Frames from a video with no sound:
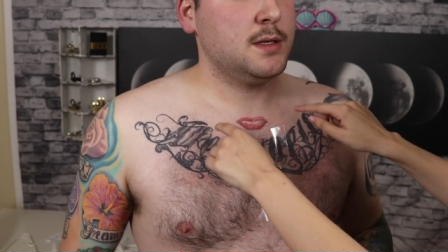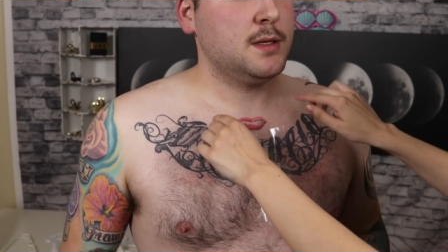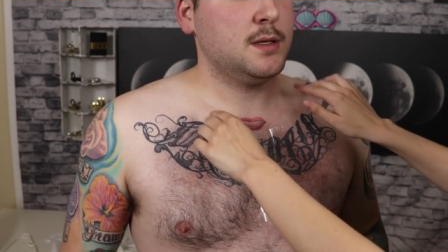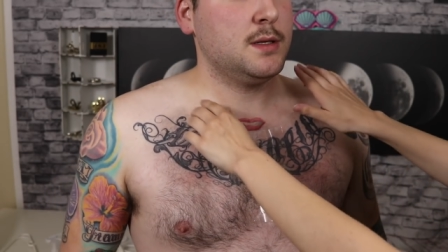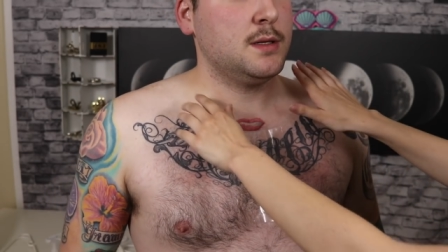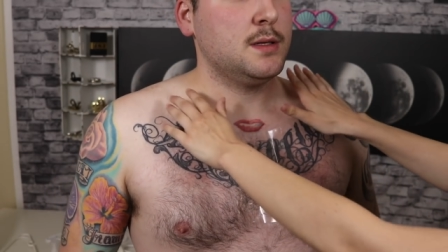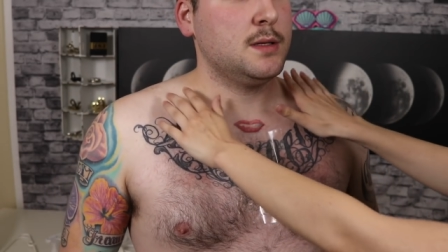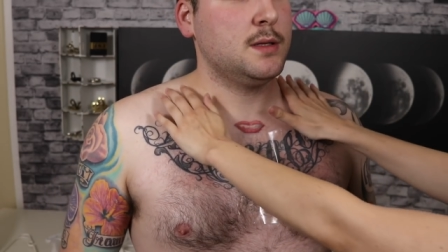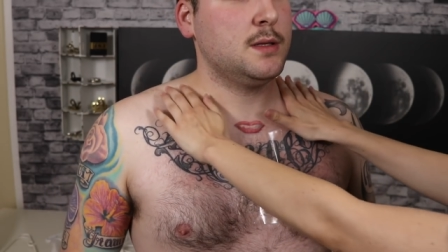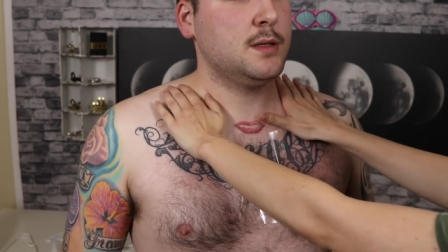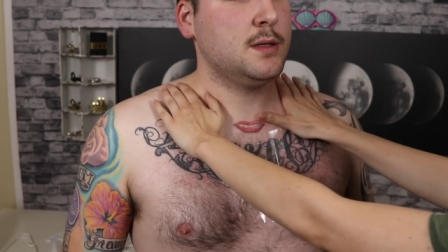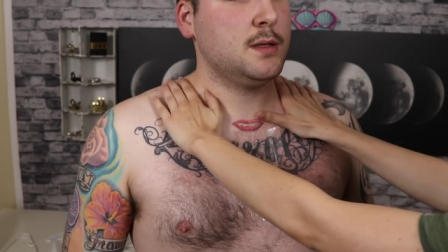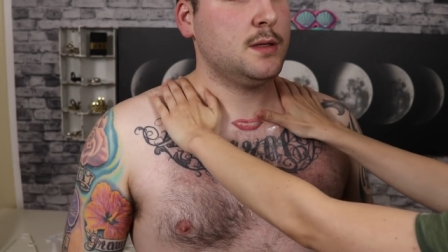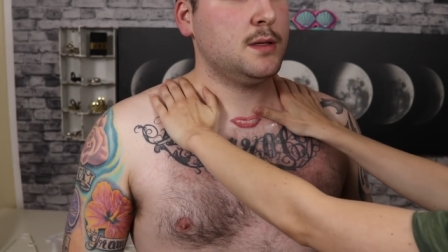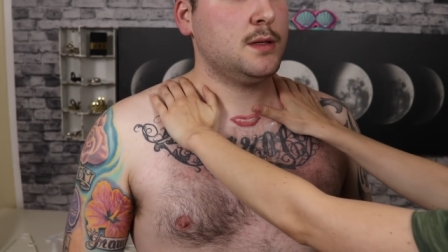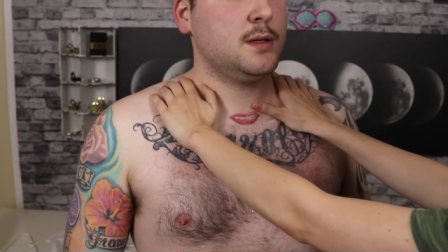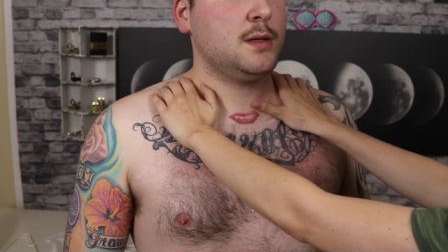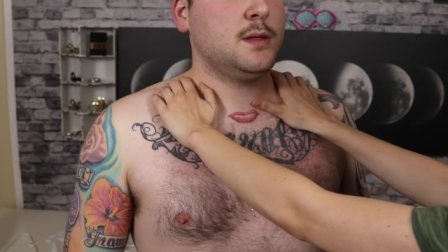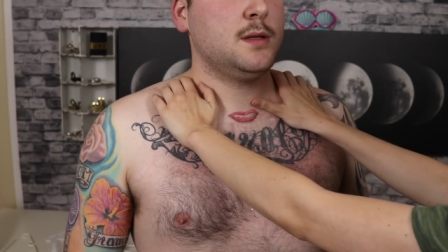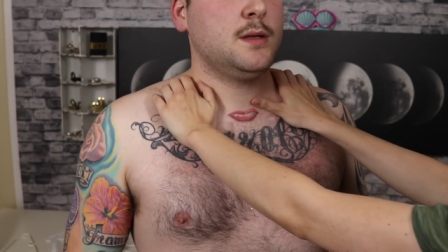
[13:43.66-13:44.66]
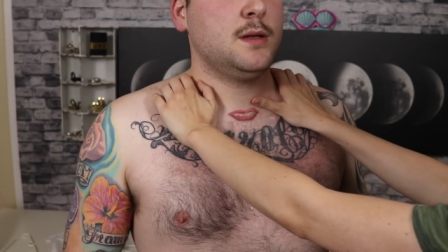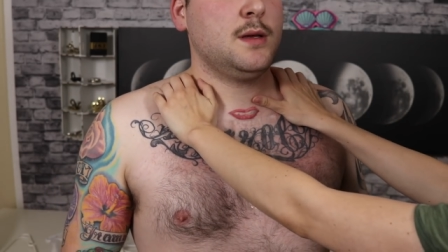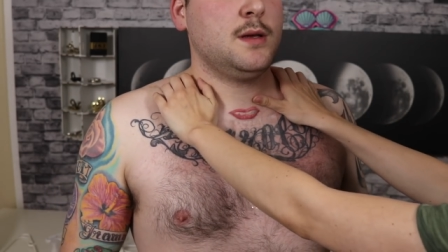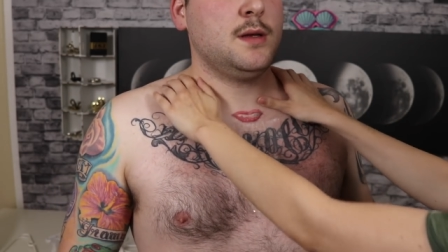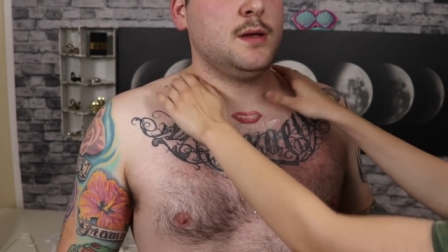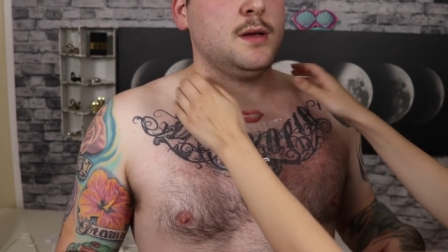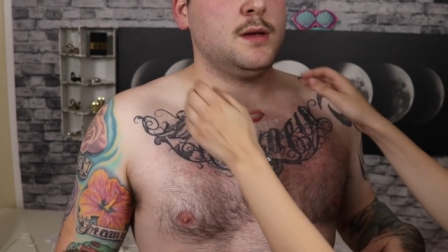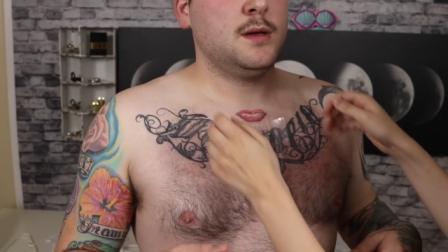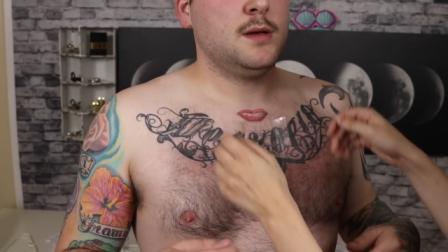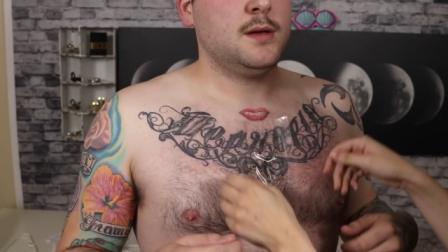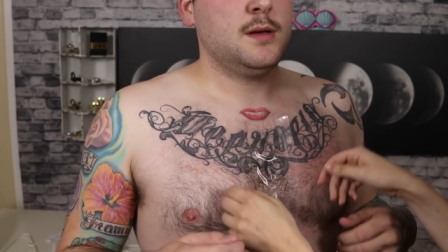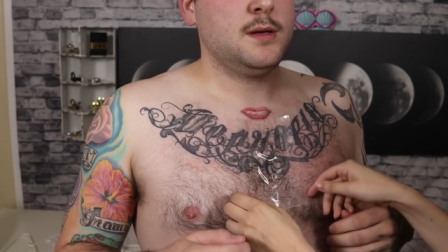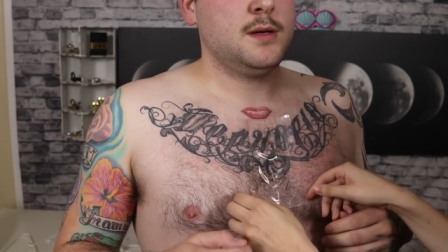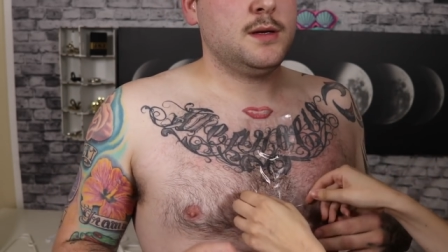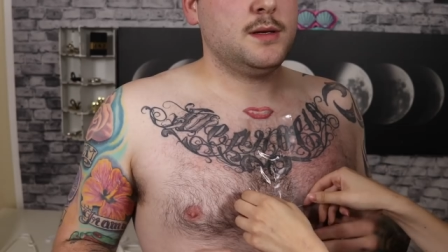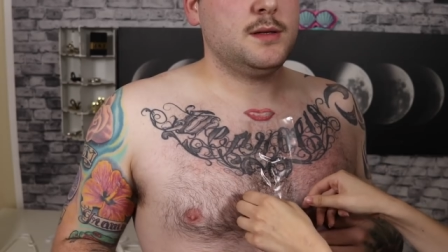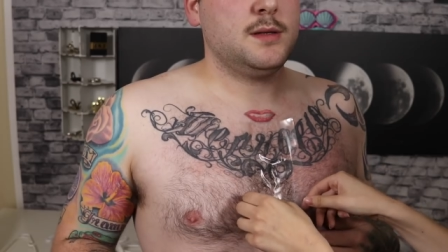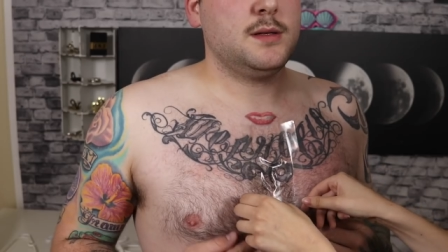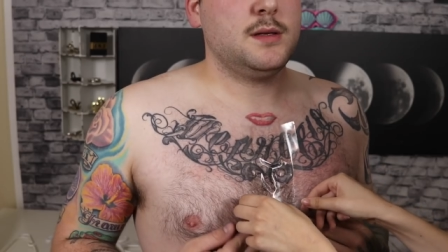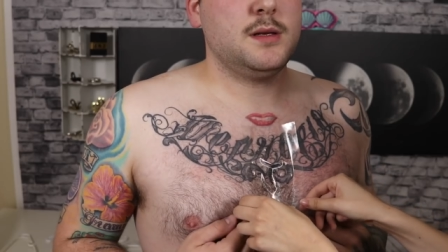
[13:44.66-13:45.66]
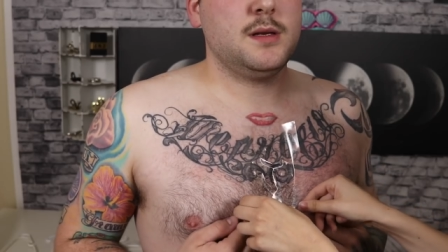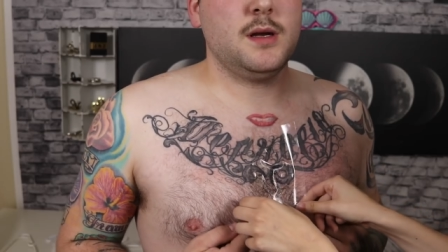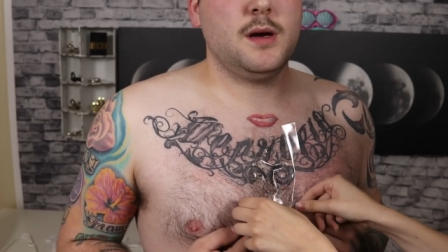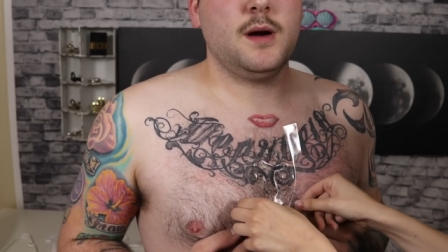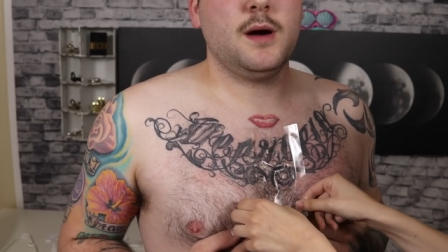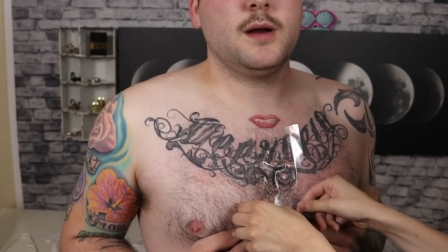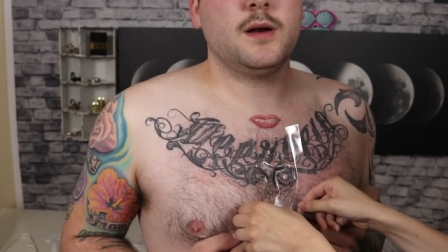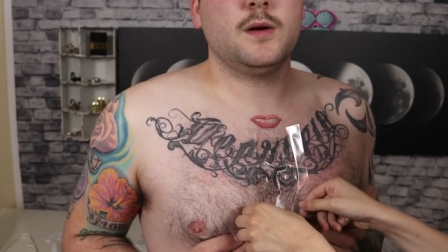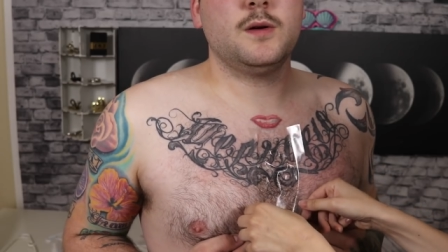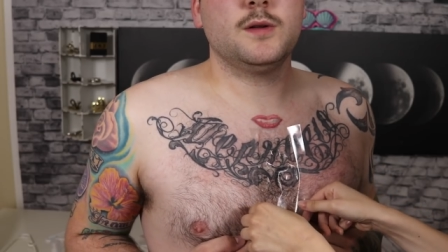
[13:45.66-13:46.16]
don't you like hold it like that? No, I'd oh.